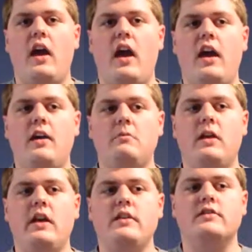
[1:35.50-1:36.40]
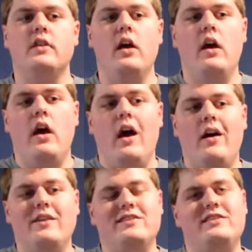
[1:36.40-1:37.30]
AMD's
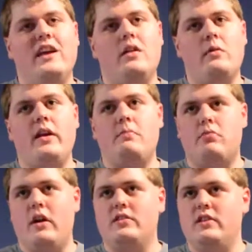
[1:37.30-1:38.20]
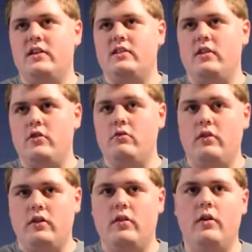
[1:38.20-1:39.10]
accelerated processing unit,